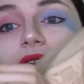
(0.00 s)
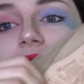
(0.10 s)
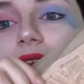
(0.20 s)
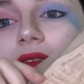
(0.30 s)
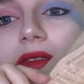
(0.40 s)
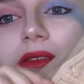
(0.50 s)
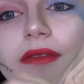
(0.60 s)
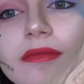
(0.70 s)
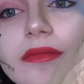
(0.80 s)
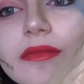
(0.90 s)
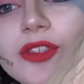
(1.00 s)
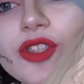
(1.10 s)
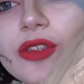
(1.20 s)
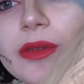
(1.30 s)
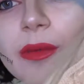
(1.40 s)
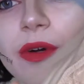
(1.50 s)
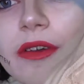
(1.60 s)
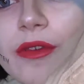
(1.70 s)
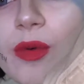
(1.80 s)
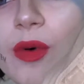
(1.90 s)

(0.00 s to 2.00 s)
you can sew them wherever you